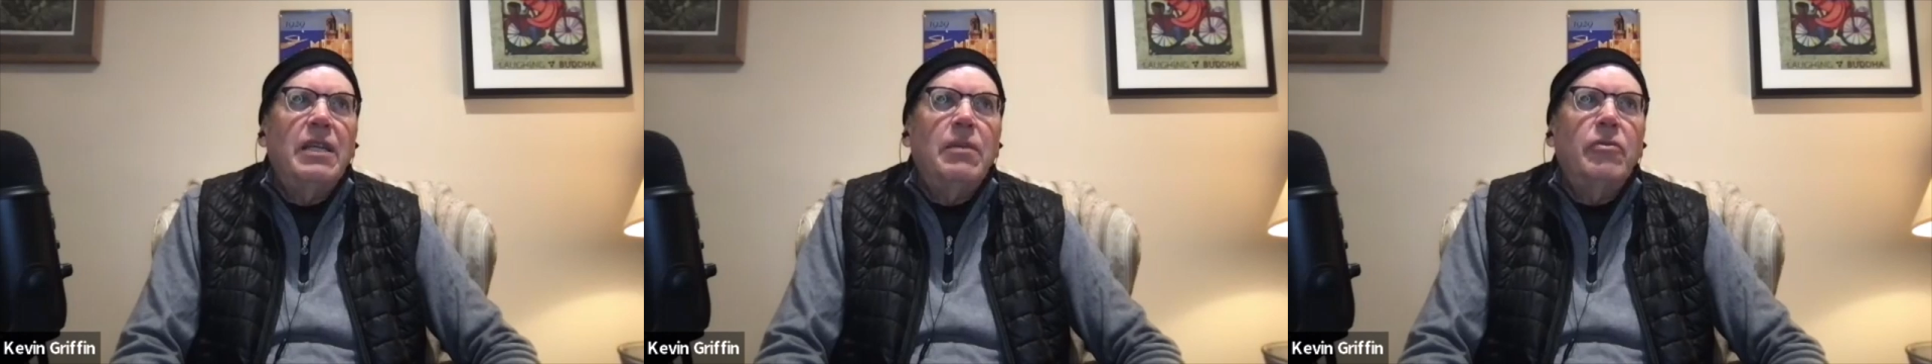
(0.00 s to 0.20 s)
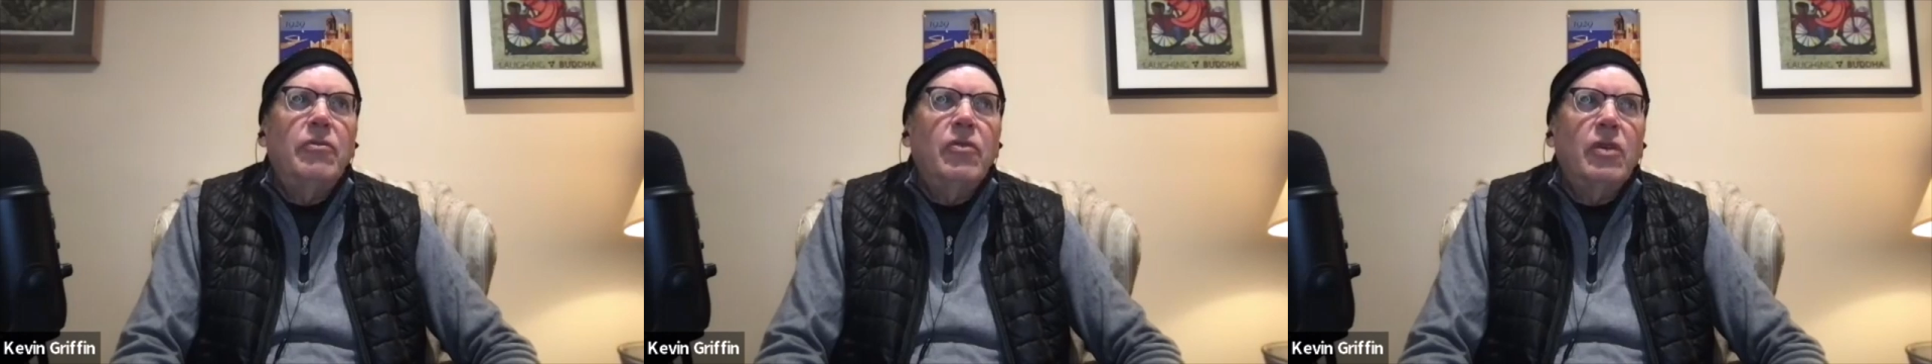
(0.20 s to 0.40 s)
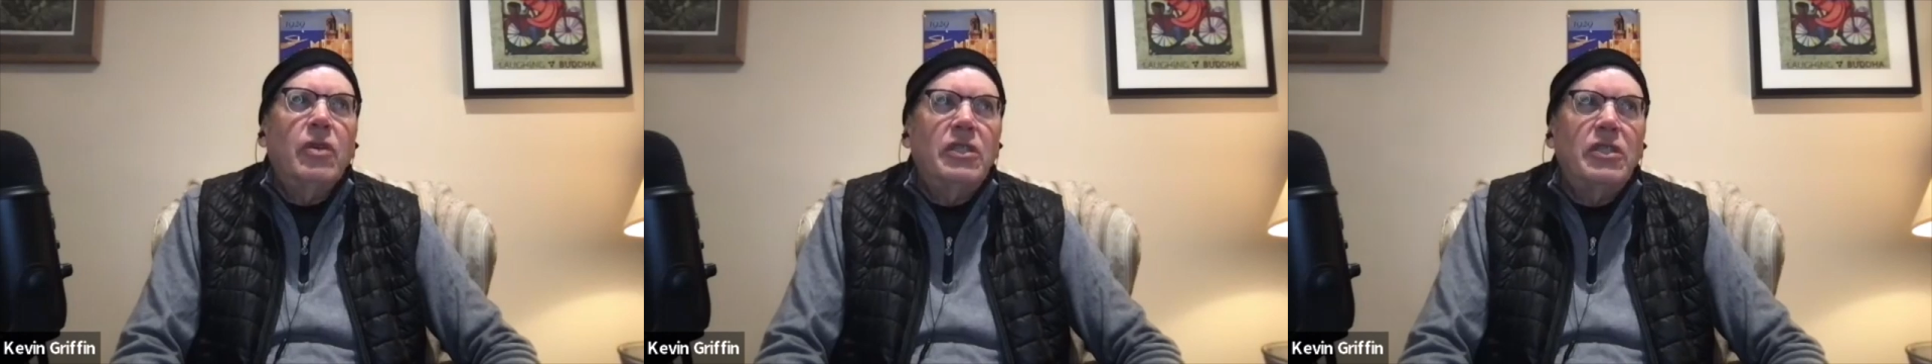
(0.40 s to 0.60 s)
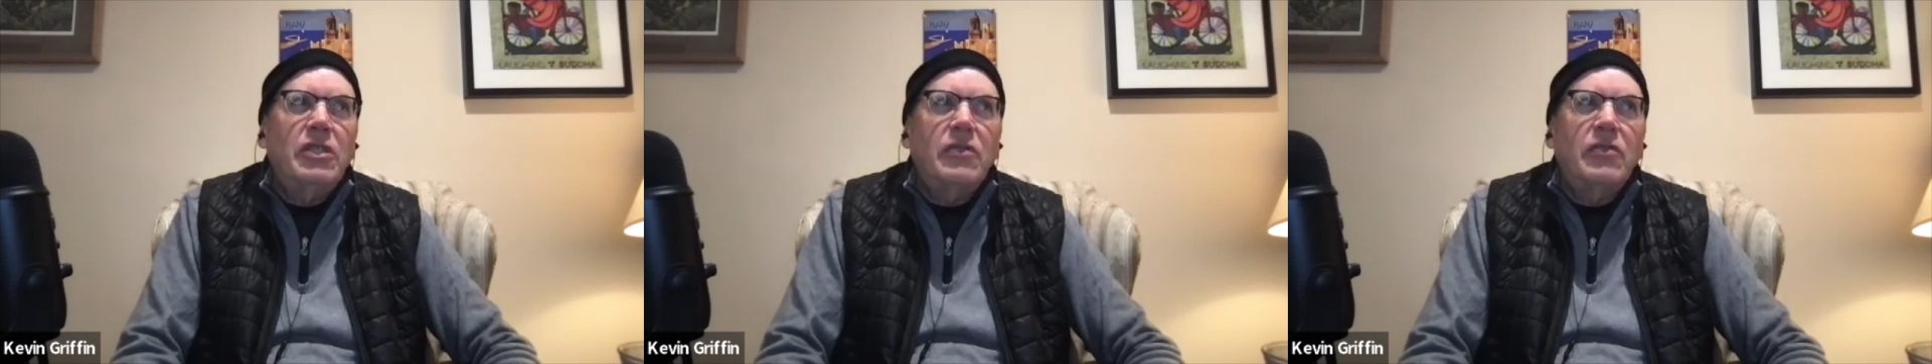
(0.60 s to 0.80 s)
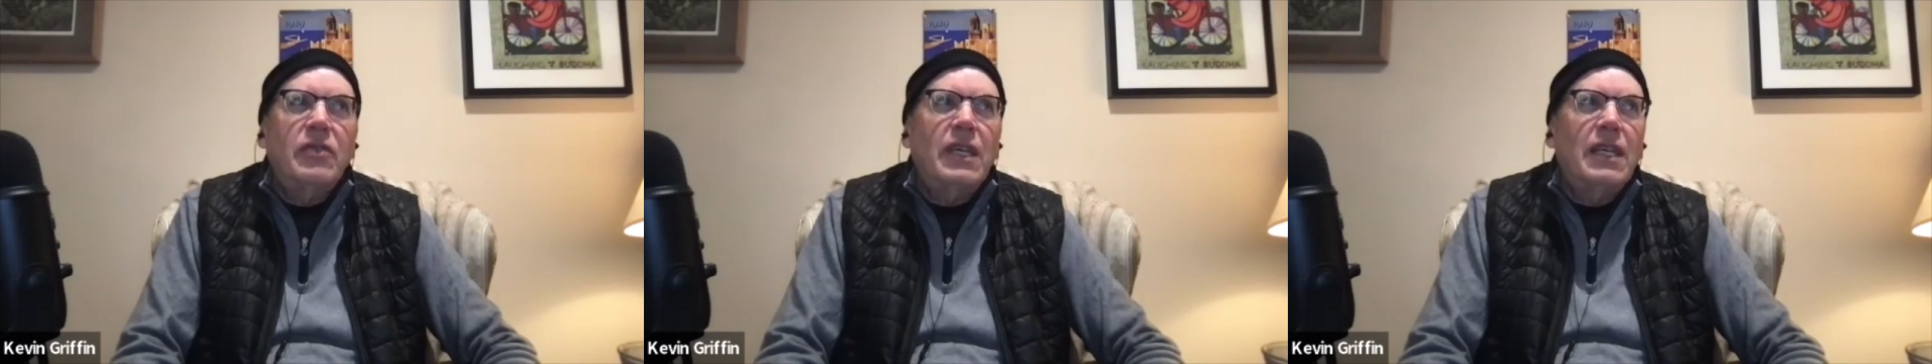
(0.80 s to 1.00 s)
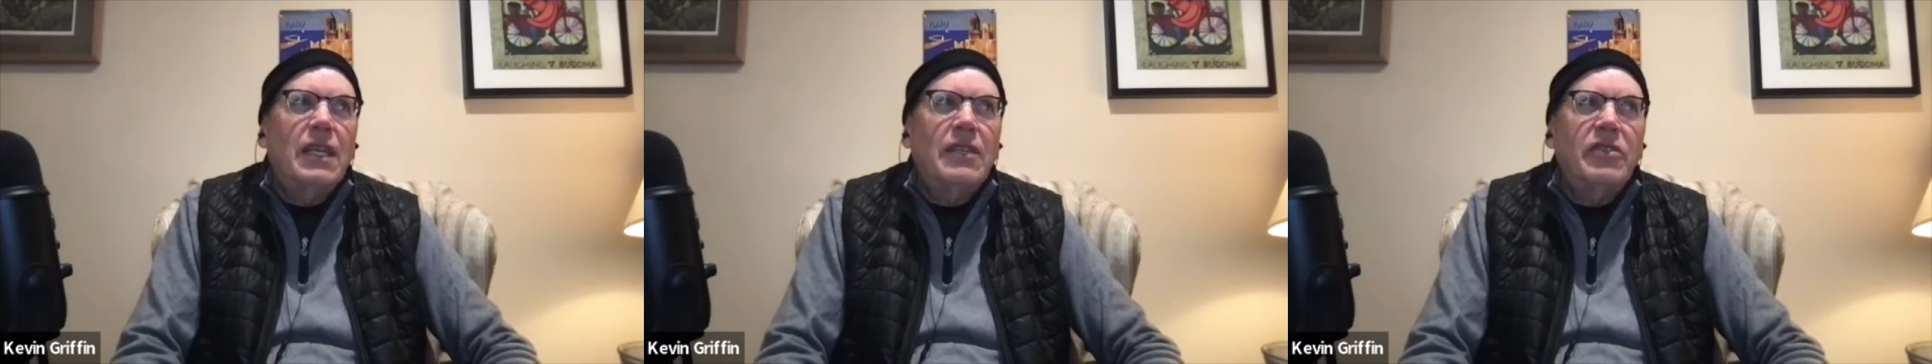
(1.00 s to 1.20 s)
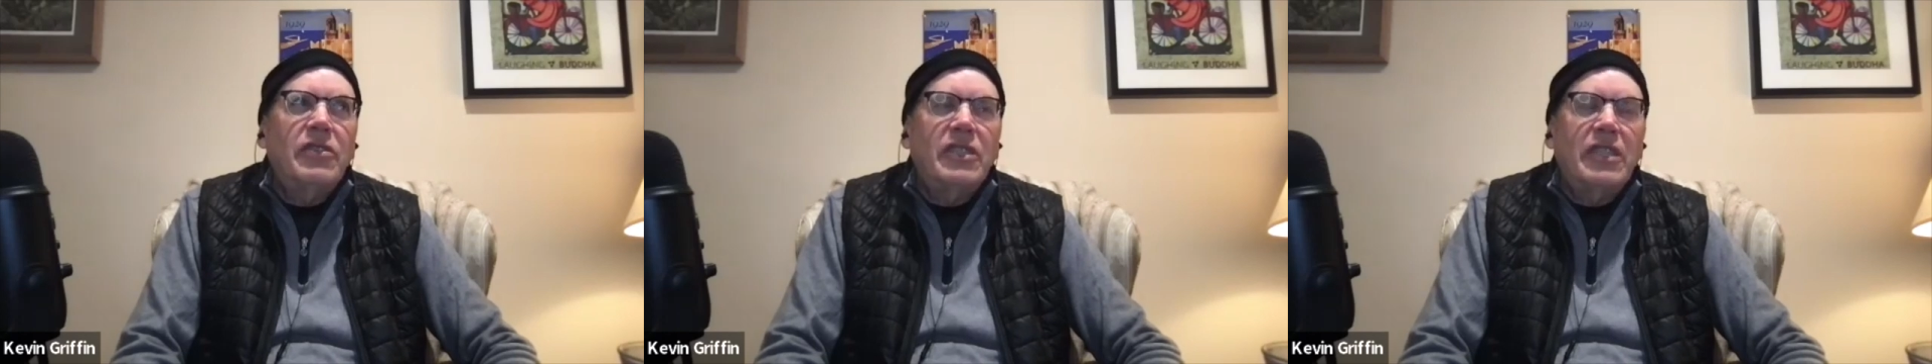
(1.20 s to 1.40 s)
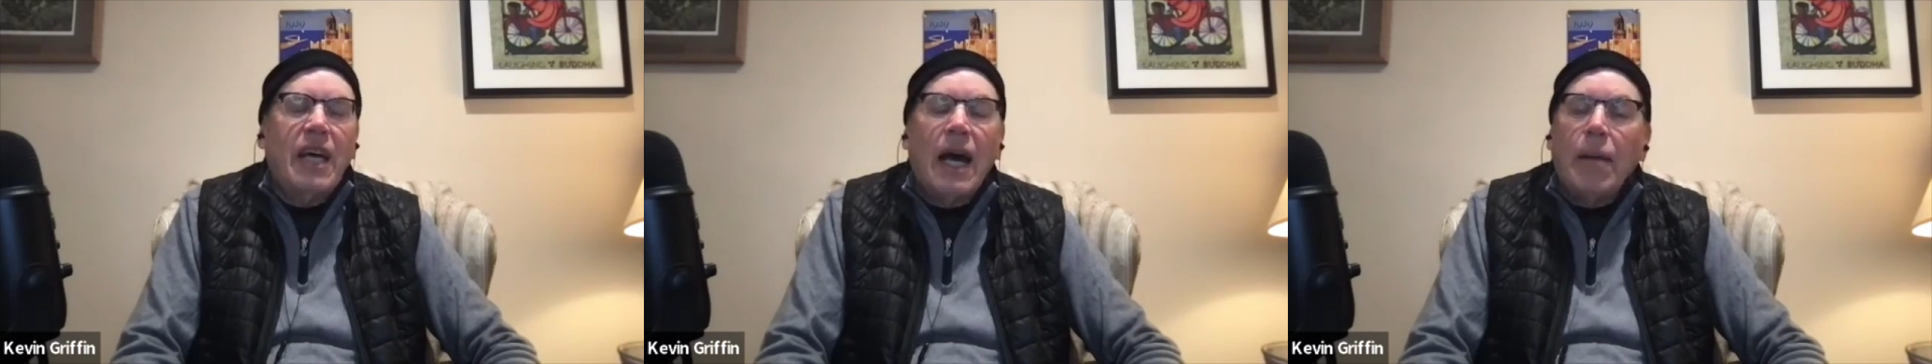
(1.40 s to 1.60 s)
before I just finally
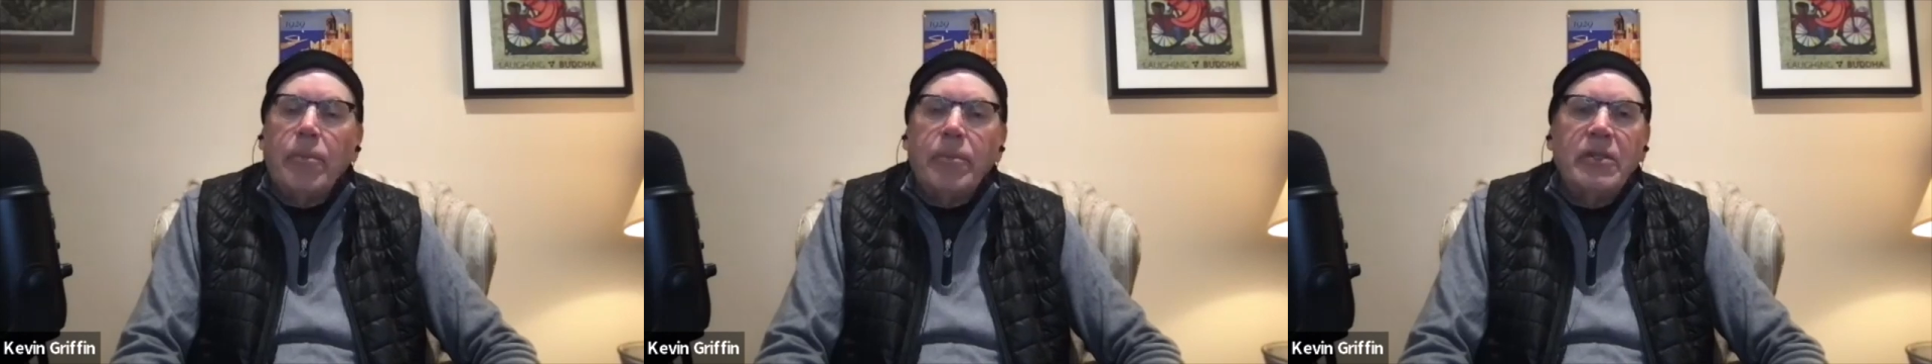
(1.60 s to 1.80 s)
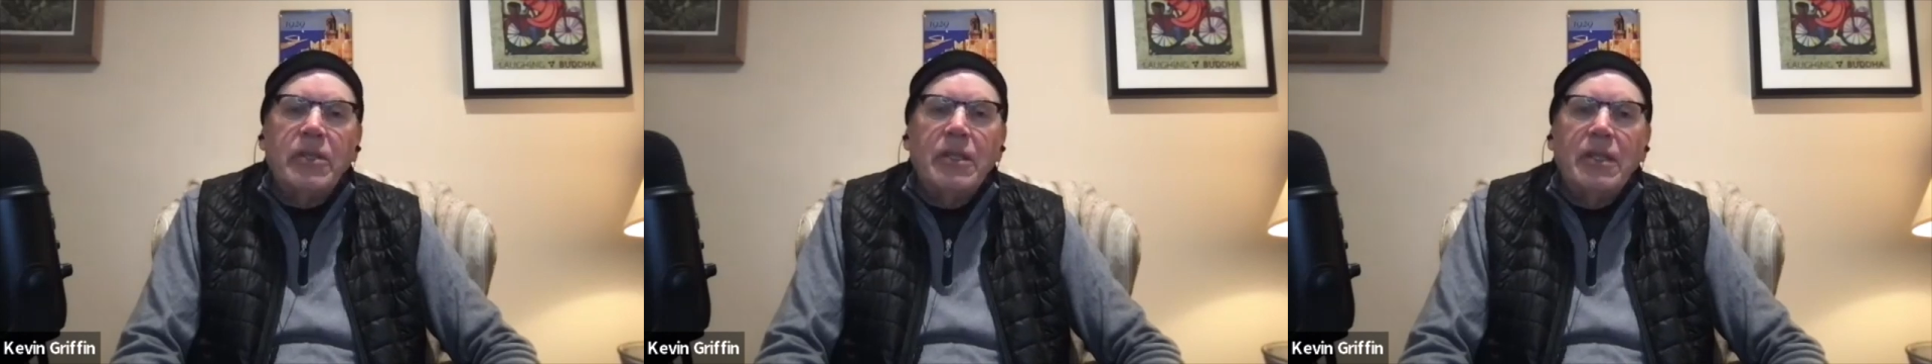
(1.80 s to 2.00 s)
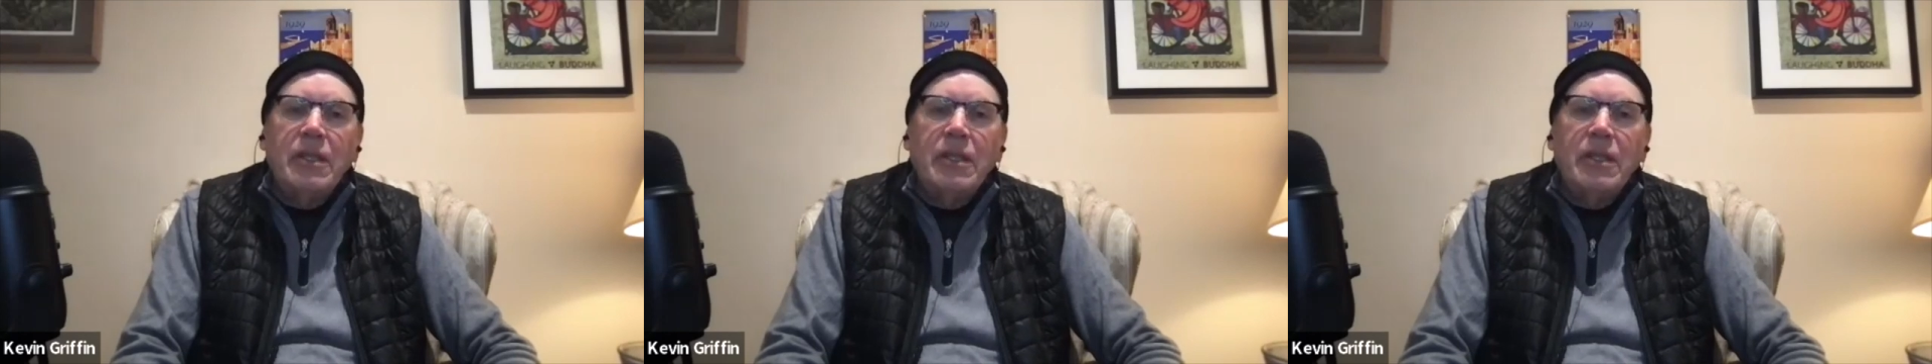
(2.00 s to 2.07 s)
stopped.